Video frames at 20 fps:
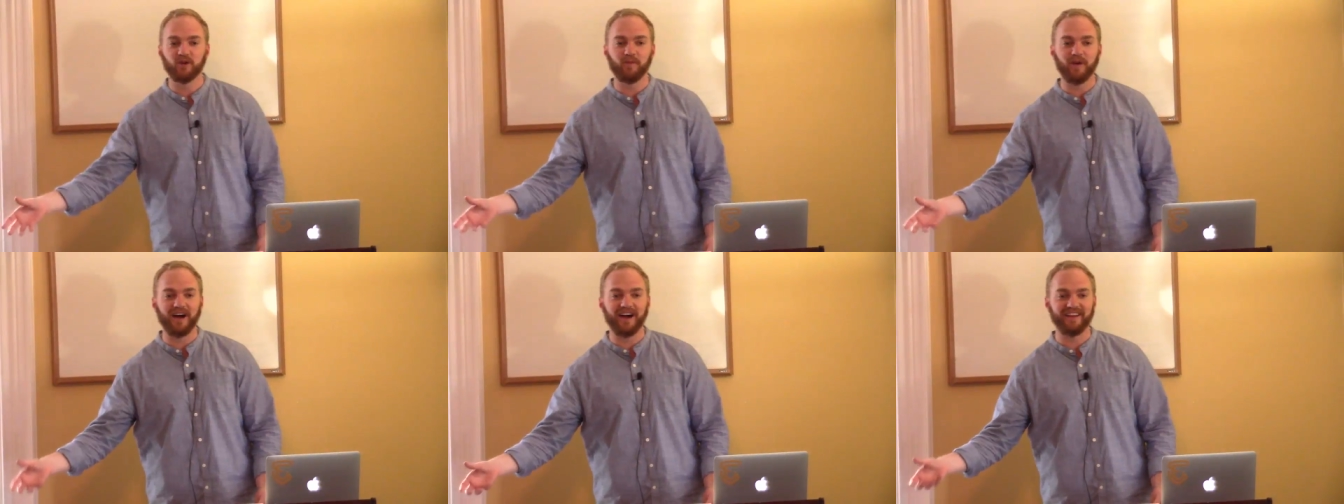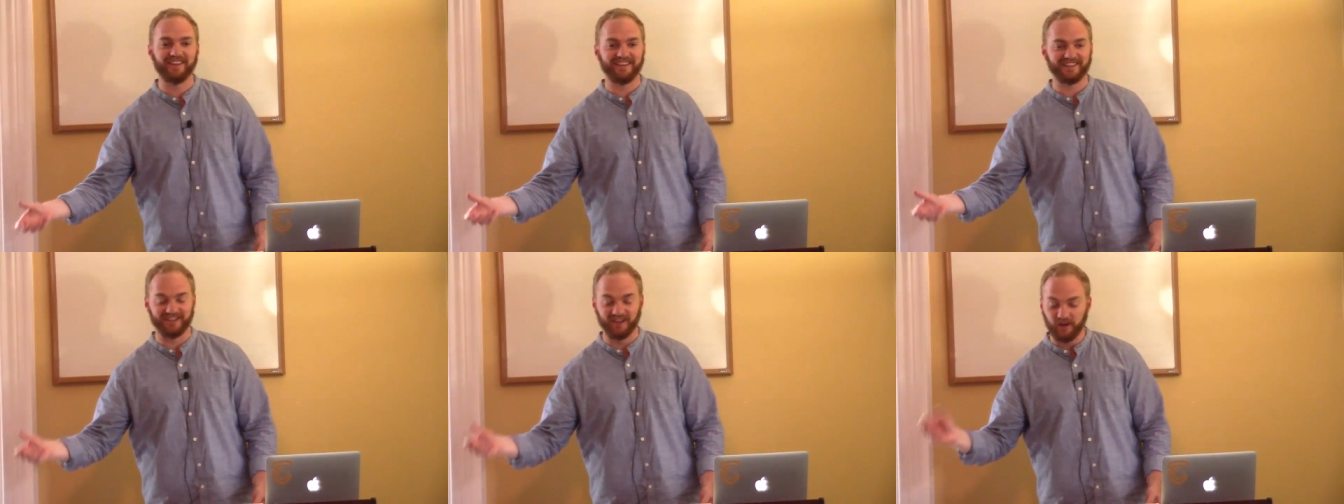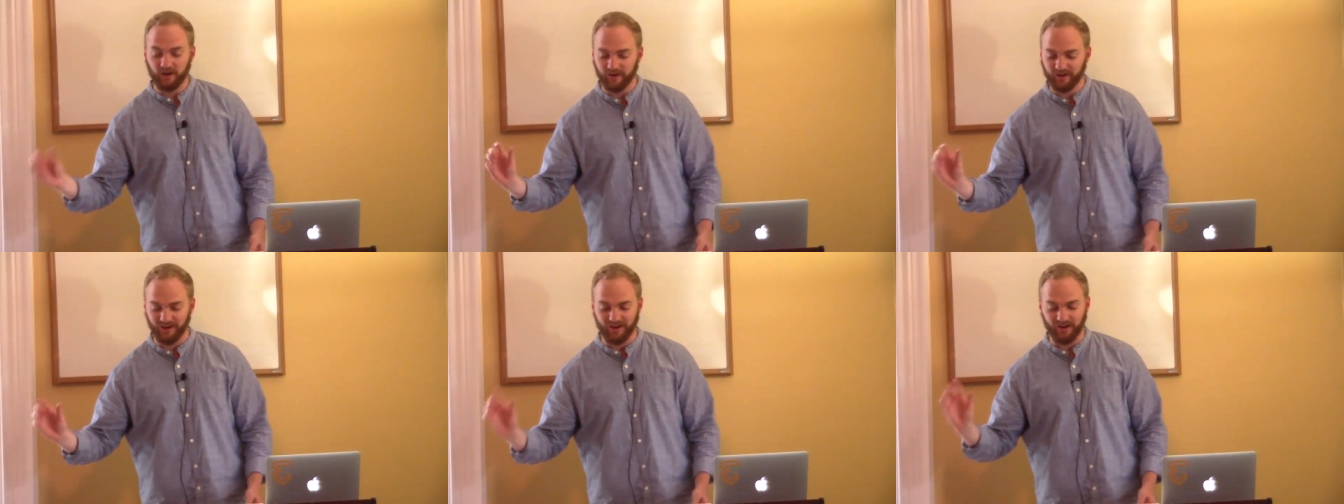her by, this
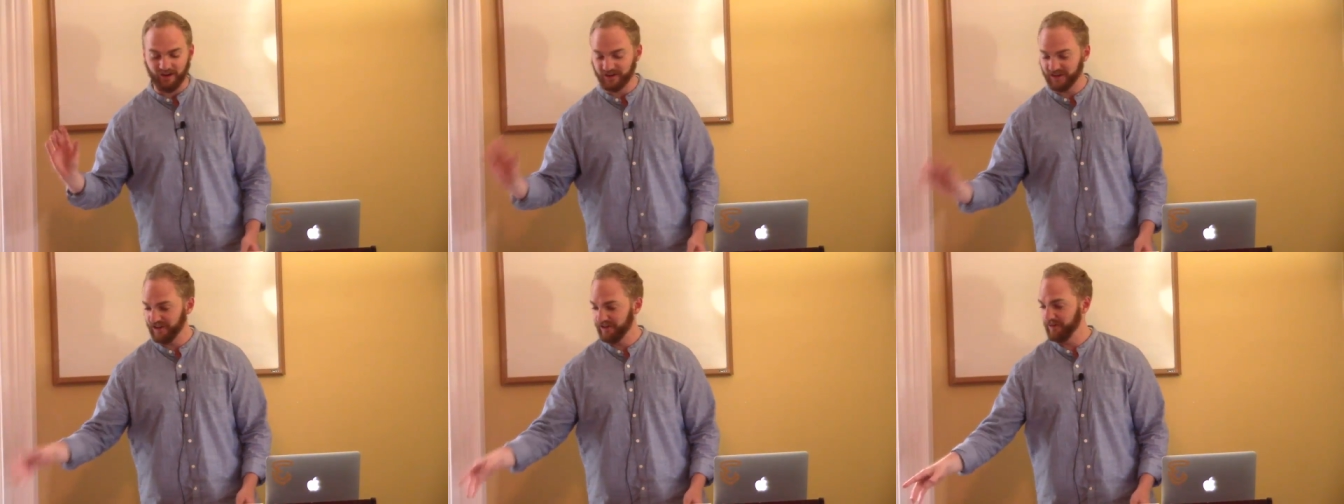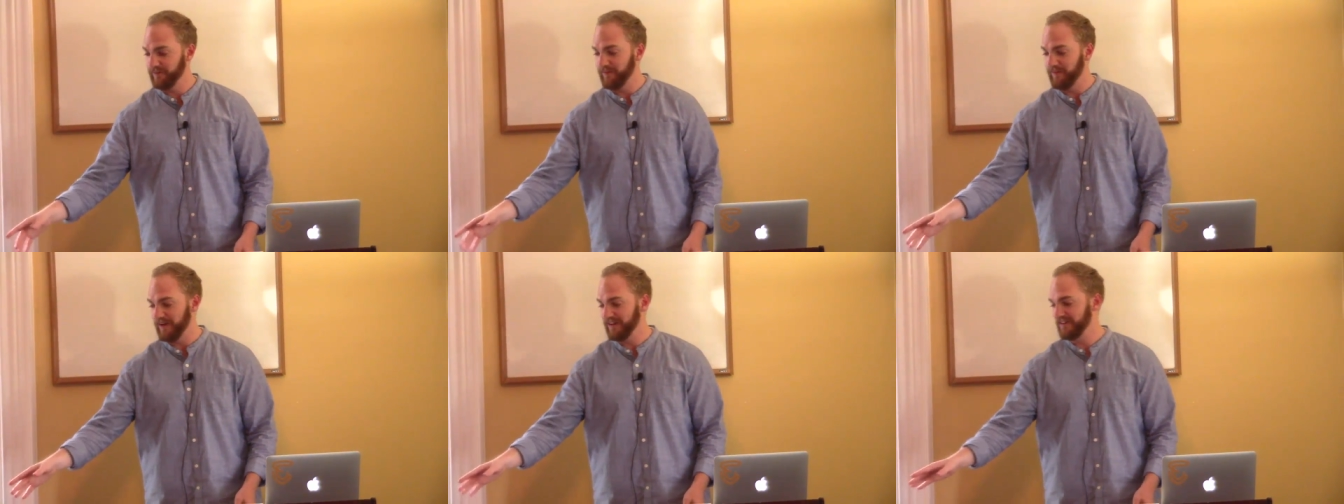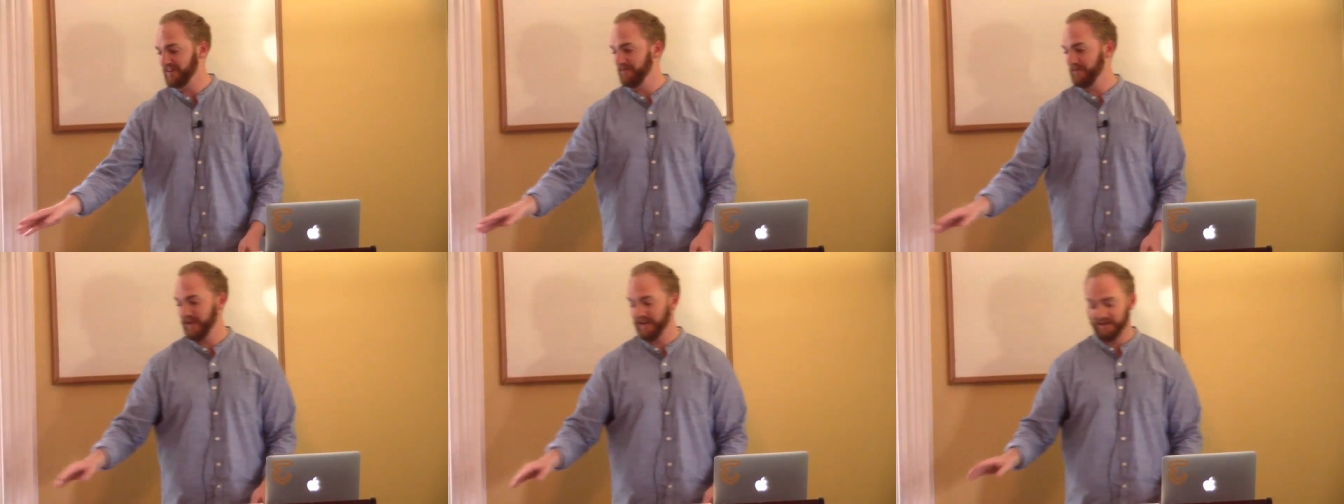little girl, she
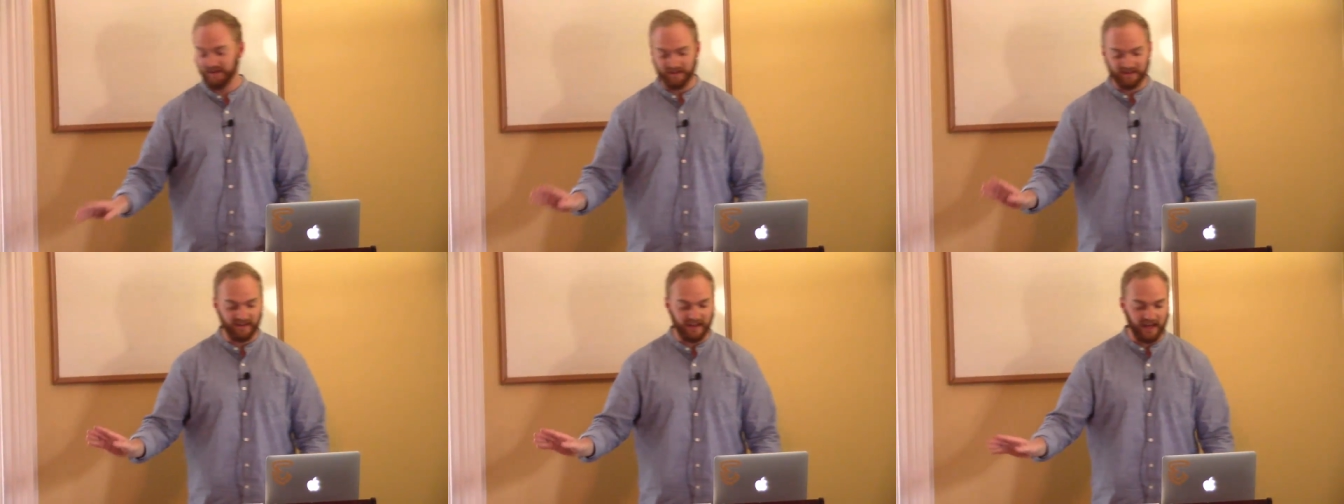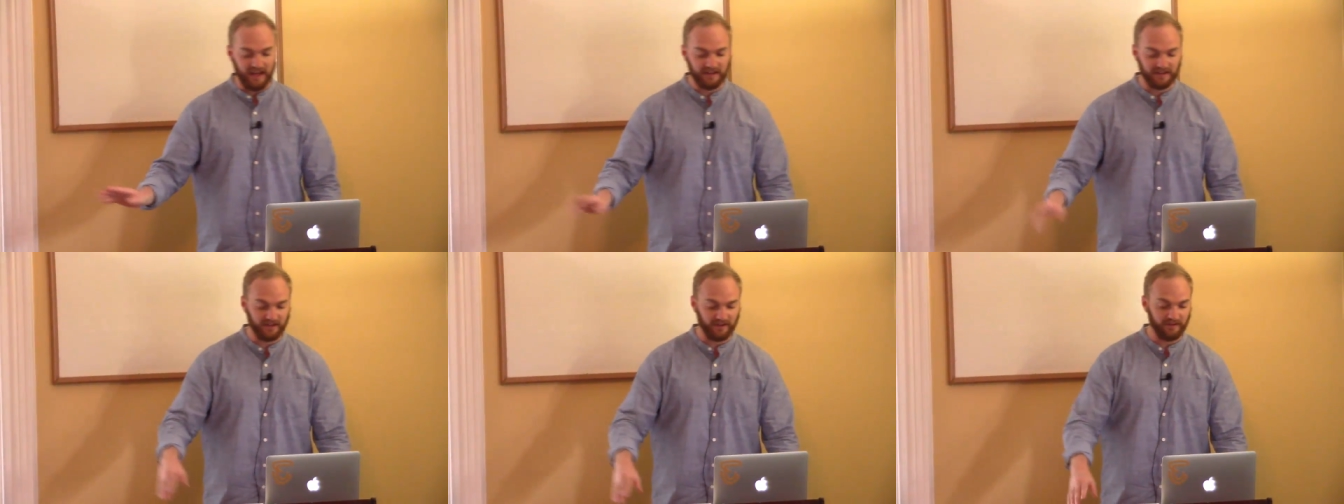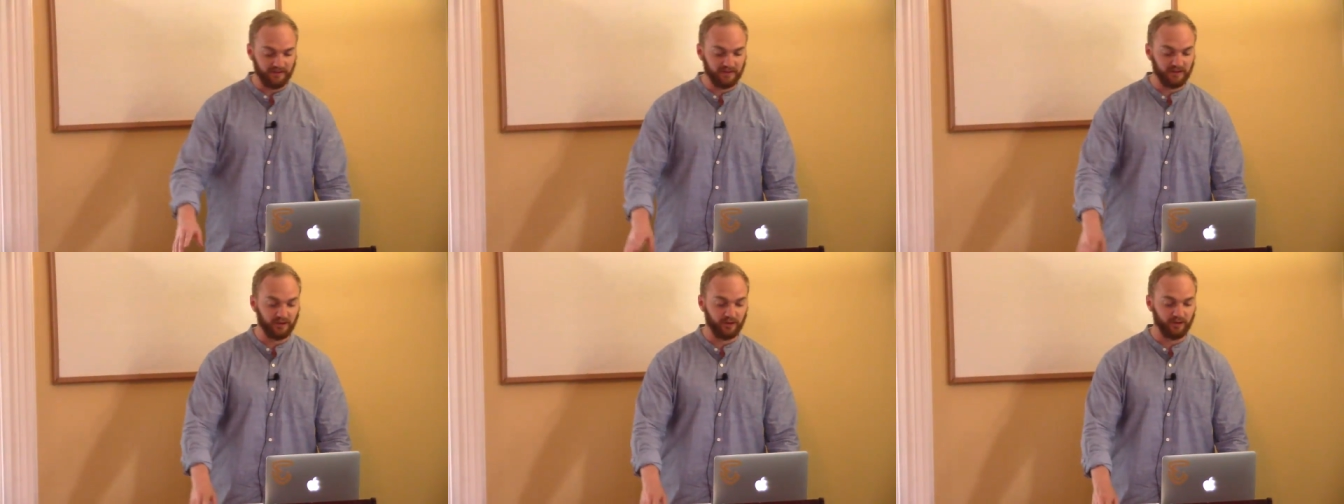must have been the age
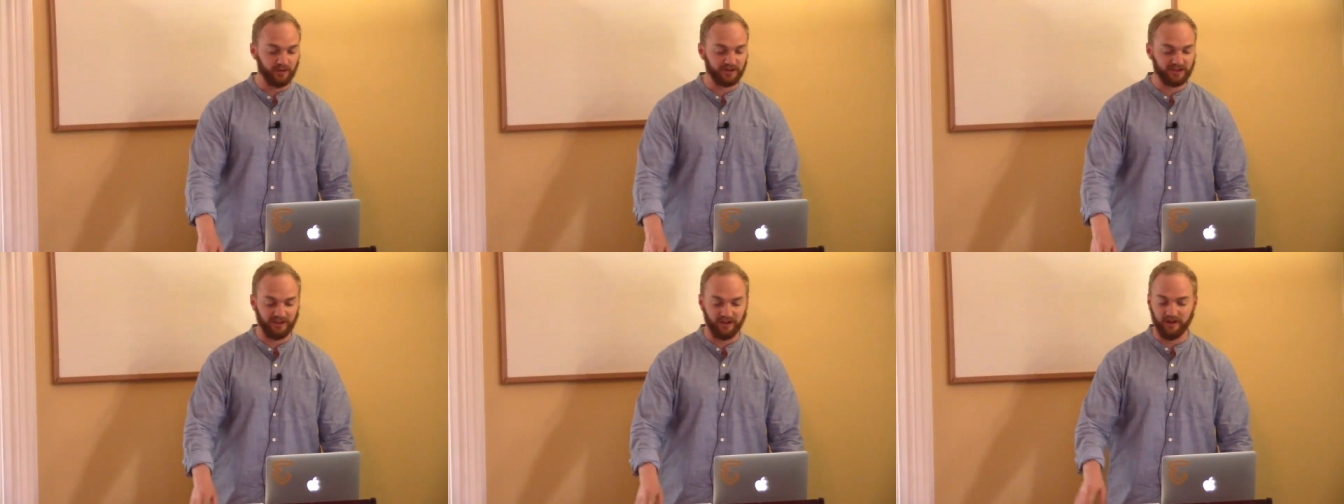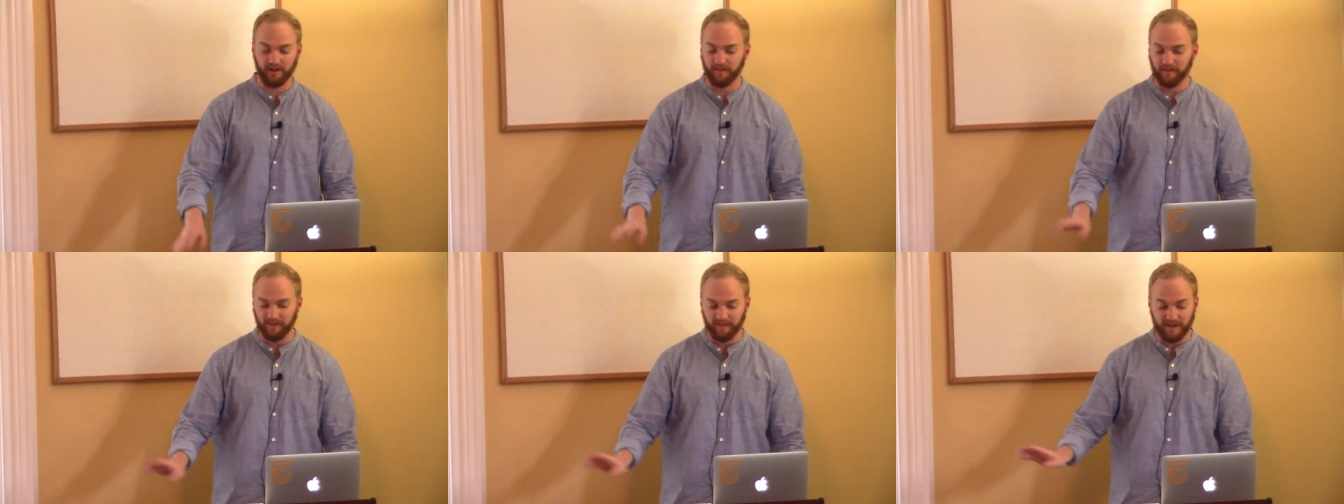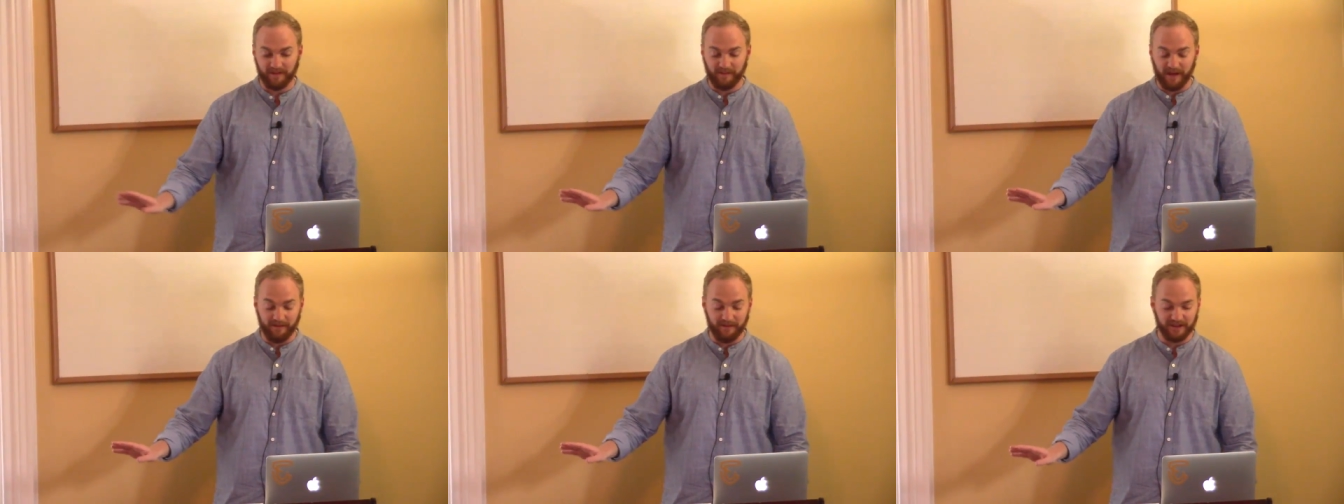of Jerusalem,
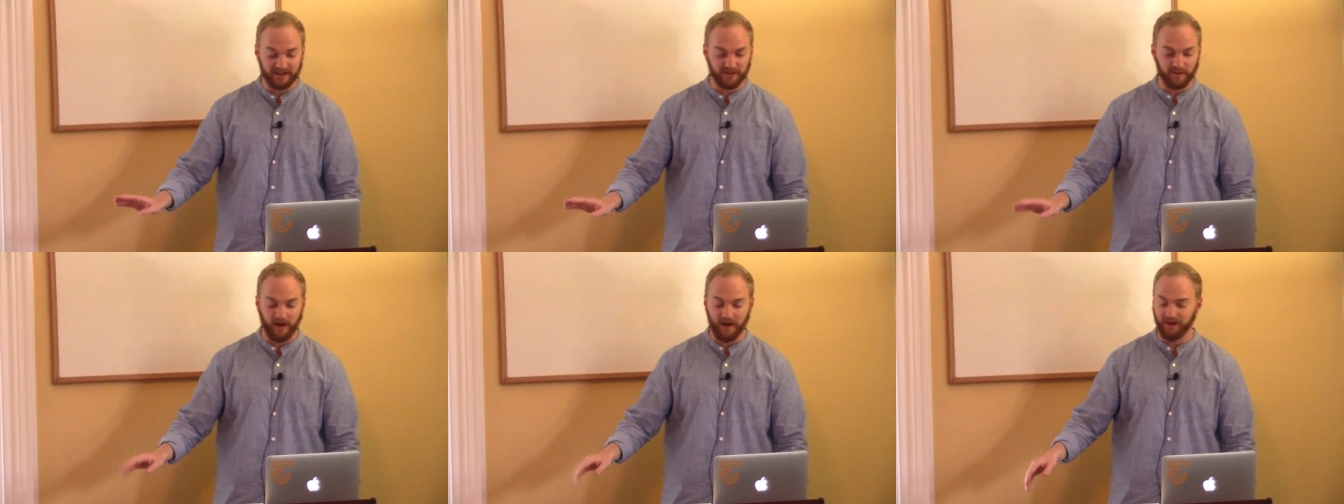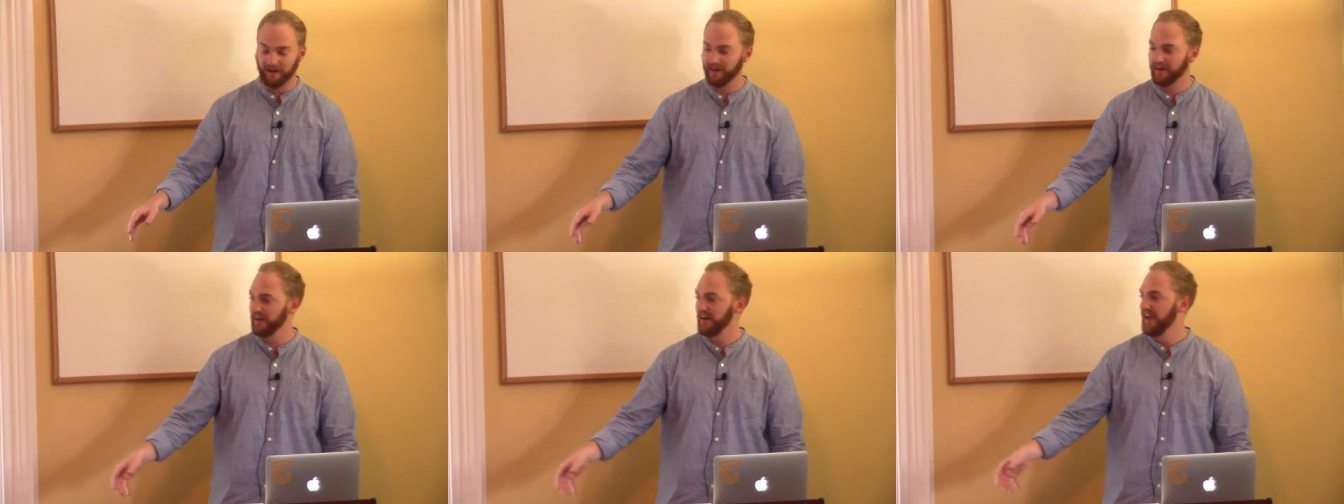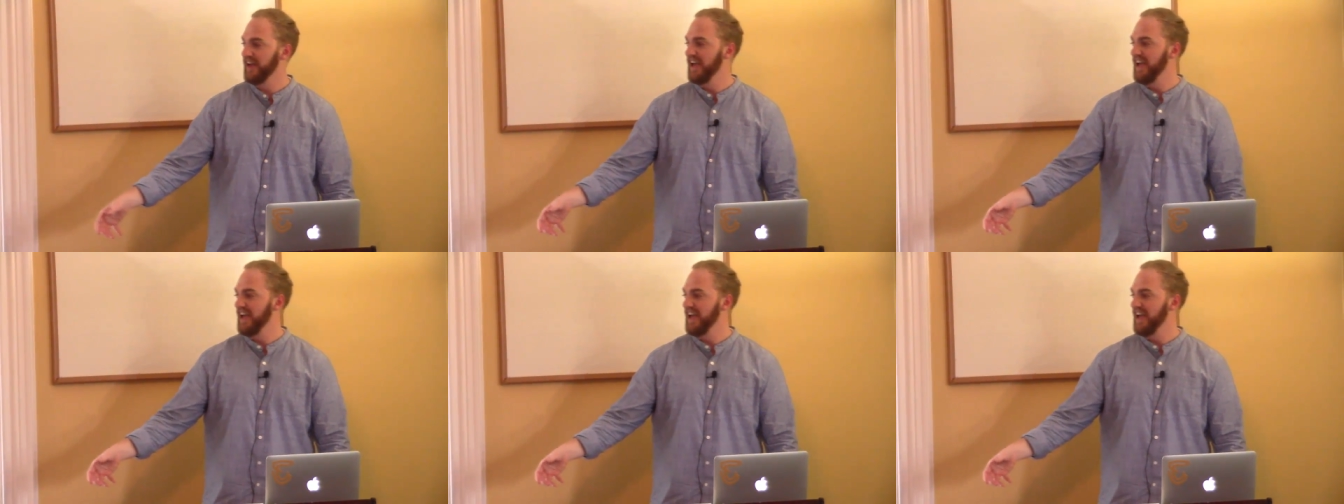maybe smaller,